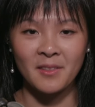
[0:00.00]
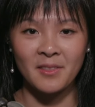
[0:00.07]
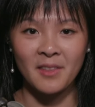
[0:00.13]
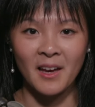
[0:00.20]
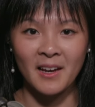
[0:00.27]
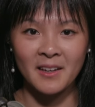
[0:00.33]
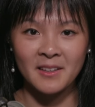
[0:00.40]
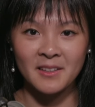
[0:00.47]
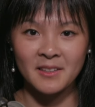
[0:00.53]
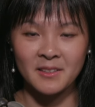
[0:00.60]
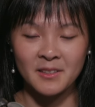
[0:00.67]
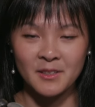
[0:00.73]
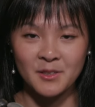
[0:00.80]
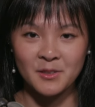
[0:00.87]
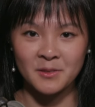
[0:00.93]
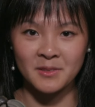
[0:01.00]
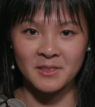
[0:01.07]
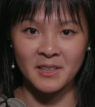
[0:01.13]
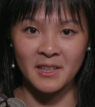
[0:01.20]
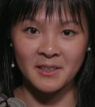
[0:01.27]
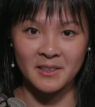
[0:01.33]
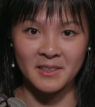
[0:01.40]
that initial
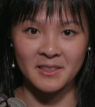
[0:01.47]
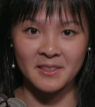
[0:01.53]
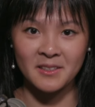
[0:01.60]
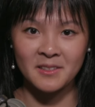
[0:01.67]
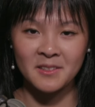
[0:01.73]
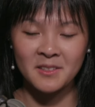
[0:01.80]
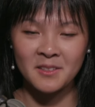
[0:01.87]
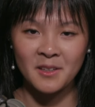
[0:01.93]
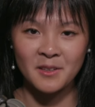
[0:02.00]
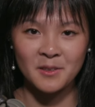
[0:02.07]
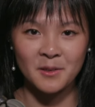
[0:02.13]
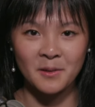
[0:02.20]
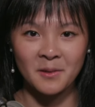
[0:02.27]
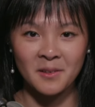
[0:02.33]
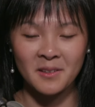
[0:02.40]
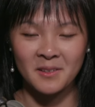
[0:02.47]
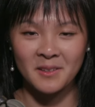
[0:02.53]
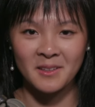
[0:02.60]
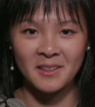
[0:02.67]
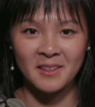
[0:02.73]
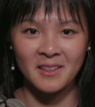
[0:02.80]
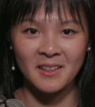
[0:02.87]
inheritance, so
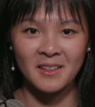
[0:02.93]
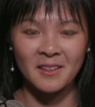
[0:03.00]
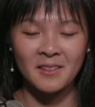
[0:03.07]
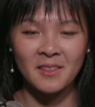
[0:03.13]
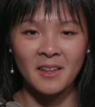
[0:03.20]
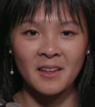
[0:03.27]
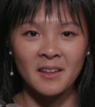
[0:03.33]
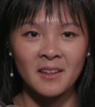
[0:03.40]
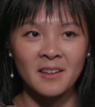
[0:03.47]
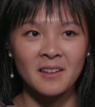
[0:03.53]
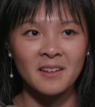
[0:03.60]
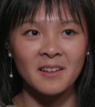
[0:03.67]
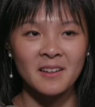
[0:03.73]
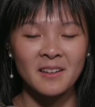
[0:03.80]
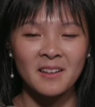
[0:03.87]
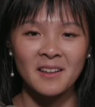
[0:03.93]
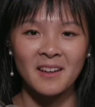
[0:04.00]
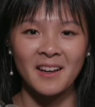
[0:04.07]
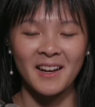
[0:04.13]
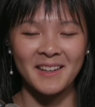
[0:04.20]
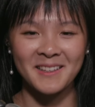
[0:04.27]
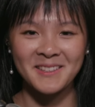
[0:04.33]
they
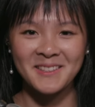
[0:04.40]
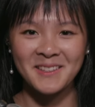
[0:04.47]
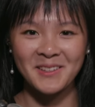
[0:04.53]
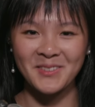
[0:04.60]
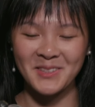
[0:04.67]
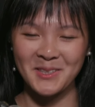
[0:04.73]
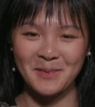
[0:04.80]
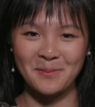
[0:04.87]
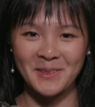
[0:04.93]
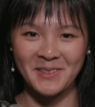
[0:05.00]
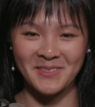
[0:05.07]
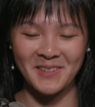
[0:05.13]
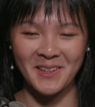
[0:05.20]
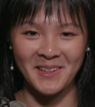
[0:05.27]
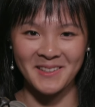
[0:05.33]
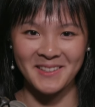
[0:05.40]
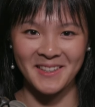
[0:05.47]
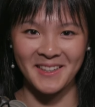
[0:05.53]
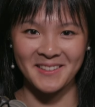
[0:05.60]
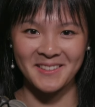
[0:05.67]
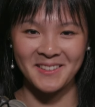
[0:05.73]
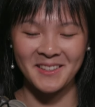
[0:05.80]
I guess to give a little bit of
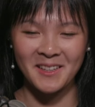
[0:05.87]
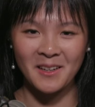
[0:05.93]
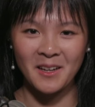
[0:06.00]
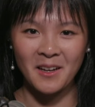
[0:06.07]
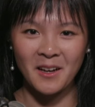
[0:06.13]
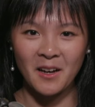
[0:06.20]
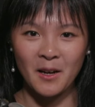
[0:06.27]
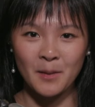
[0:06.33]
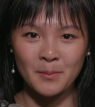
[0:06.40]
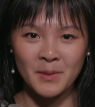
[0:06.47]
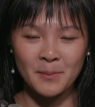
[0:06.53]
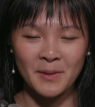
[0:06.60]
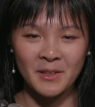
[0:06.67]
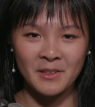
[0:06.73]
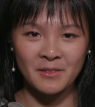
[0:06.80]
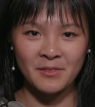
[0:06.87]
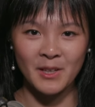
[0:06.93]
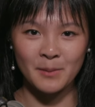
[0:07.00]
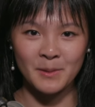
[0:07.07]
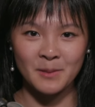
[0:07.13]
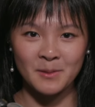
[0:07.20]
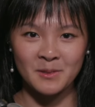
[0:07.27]
context, um, the Mellon
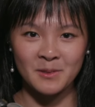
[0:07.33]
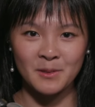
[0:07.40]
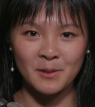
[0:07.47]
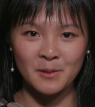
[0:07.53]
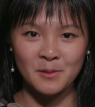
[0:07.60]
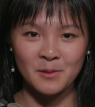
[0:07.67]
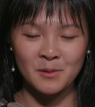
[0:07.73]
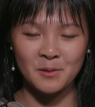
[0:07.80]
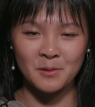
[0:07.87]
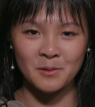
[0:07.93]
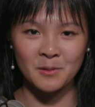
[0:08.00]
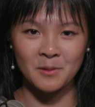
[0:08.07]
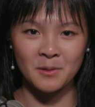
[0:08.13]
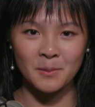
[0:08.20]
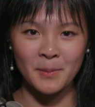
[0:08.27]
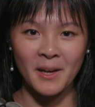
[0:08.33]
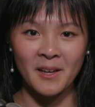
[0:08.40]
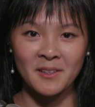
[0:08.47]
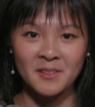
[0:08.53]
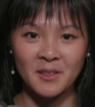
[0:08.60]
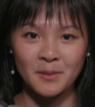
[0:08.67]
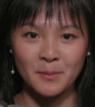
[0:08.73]
family was known to
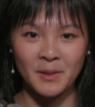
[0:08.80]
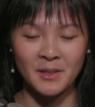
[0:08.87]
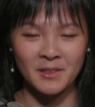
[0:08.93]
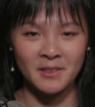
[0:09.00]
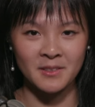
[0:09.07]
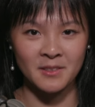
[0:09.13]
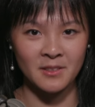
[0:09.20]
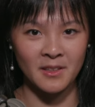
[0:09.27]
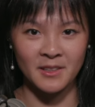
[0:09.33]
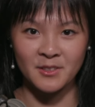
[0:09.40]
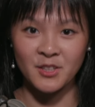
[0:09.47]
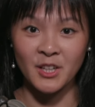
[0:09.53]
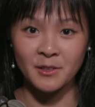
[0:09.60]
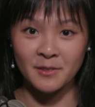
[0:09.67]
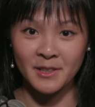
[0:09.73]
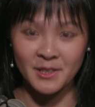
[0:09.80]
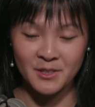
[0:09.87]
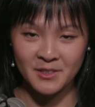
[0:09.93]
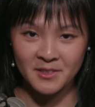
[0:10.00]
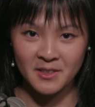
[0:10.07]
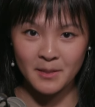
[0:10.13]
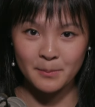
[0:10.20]
pass down money in like
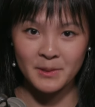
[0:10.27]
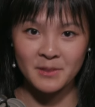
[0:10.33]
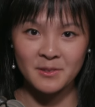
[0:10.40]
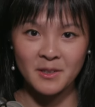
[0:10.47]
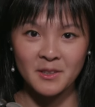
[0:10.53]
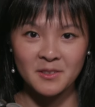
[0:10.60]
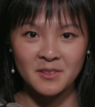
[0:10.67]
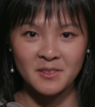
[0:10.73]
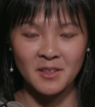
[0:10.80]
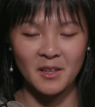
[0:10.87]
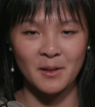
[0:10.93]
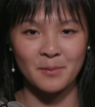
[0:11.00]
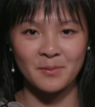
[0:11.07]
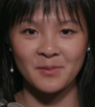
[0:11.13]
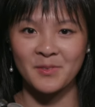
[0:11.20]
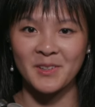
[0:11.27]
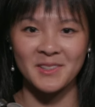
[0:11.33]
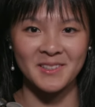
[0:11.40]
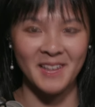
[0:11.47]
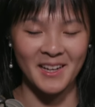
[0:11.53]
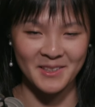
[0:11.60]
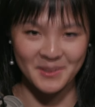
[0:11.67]
generation skipping trusts um, for
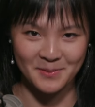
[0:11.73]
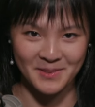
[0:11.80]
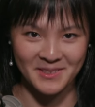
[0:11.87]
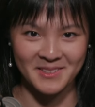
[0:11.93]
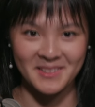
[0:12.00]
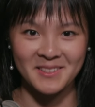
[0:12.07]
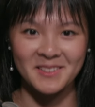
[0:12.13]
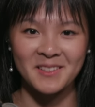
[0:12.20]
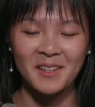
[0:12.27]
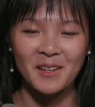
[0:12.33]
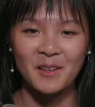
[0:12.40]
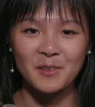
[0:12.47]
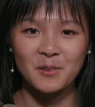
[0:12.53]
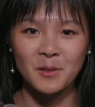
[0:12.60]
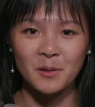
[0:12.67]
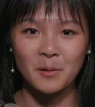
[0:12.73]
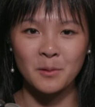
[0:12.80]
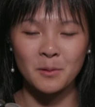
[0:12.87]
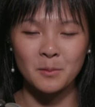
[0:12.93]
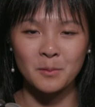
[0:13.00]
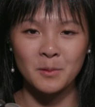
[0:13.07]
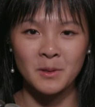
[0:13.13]
tax reasons.
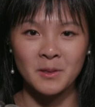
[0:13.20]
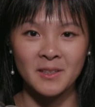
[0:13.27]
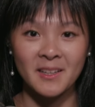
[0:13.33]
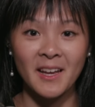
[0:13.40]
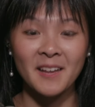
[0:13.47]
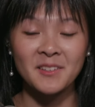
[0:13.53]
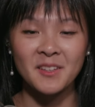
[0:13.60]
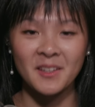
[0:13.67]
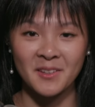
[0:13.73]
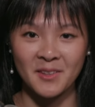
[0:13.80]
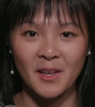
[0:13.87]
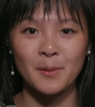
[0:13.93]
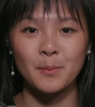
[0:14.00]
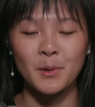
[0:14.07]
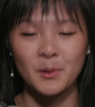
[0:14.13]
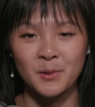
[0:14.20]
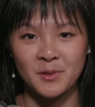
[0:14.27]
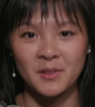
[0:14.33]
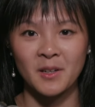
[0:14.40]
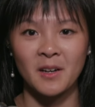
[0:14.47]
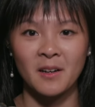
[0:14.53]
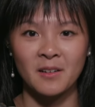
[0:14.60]
So we were guessing that
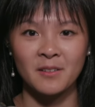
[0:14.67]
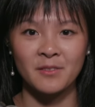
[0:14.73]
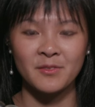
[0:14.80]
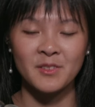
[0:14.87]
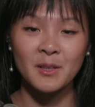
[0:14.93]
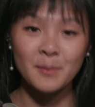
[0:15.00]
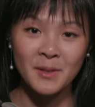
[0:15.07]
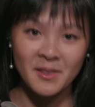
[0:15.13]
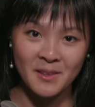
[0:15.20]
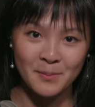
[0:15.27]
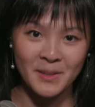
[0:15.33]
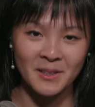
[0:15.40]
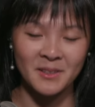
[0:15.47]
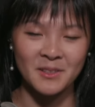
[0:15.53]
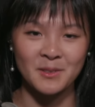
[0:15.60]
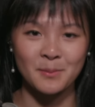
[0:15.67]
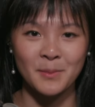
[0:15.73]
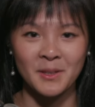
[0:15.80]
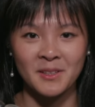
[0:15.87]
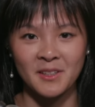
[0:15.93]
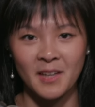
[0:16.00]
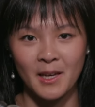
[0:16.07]
most of Timothy Mellon's
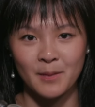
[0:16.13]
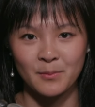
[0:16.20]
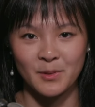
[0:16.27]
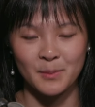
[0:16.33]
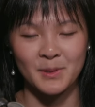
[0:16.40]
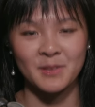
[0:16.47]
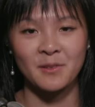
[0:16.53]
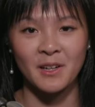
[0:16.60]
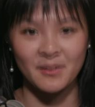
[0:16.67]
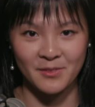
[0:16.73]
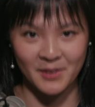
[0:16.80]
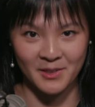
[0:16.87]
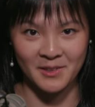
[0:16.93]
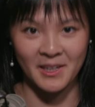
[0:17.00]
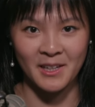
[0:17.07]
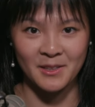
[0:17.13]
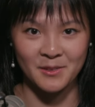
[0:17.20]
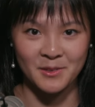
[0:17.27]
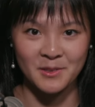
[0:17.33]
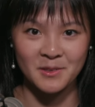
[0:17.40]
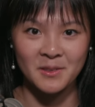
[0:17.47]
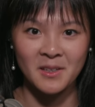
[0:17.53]
money came from his grandfather
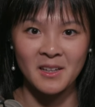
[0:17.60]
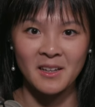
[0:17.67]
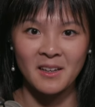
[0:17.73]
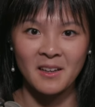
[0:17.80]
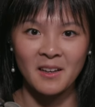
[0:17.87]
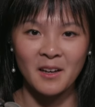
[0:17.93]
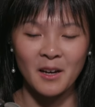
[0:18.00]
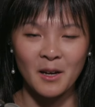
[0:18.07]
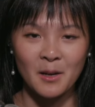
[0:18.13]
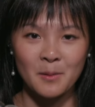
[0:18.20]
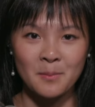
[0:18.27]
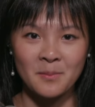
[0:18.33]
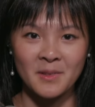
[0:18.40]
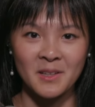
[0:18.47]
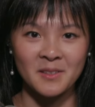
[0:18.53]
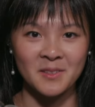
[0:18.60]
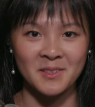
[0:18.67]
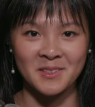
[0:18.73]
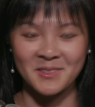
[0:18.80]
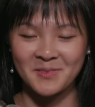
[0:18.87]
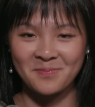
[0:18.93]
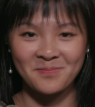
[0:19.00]
Andrew, because
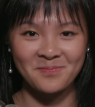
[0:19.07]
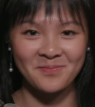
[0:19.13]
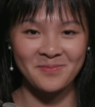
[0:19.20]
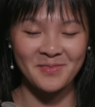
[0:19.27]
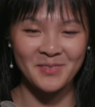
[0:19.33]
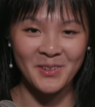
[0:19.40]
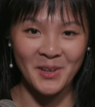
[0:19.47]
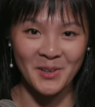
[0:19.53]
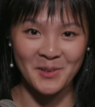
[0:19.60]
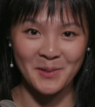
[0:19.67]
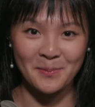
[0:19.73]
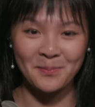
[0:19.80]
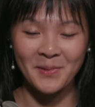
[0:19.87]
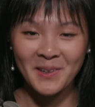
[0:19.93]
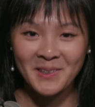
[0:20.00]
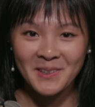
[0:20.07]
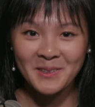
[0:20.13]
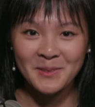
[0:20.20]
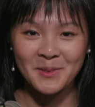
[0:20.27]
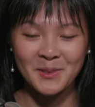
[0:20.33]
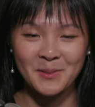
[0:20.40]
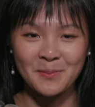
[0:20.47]
um, his father
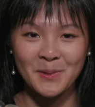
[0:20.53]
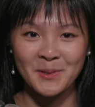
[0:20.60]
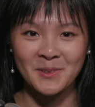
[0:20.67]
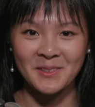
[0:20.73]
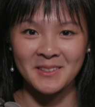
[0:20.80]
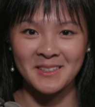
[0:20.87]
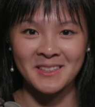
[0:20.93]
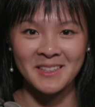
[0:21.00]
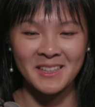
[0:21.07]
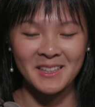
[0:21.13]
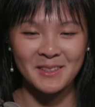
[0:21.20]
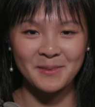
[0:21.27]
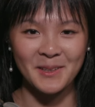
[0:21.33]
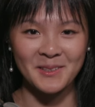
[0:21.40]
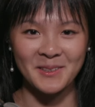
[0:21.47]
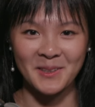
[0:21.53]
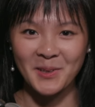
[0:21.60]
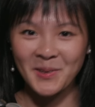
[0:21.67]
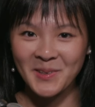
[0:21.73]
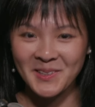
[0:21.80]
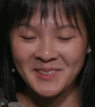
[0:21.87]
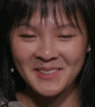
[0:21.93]
Paul was mostly racing
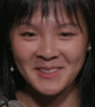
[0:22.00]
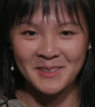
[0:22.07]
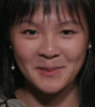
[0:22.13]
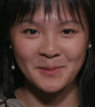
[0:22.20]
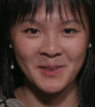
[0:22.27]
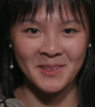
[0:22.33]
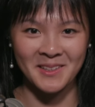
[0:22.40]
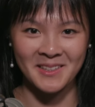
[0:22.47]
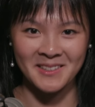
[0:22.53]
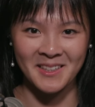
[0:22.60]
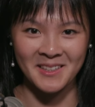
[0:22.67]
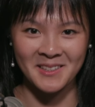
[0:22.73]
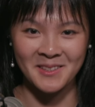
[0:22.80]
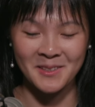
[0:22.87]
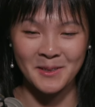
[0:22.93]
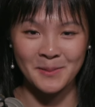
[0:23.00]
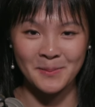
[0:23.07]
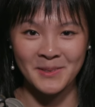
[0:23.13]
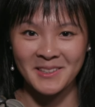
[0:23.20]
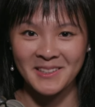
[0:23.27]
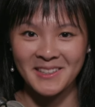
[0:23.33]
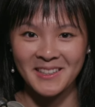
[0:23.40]
horses. He won the Kentucky
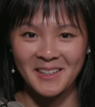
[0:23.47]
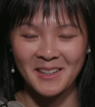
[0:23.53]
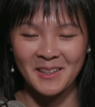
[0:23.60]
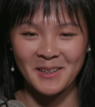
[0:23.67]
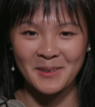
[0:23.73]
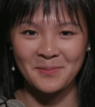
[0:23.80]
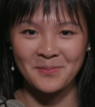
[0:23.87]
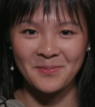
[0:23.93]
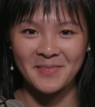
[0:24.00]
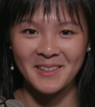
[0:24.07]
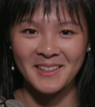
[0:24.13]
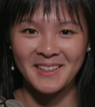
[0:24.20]
Derby. Um,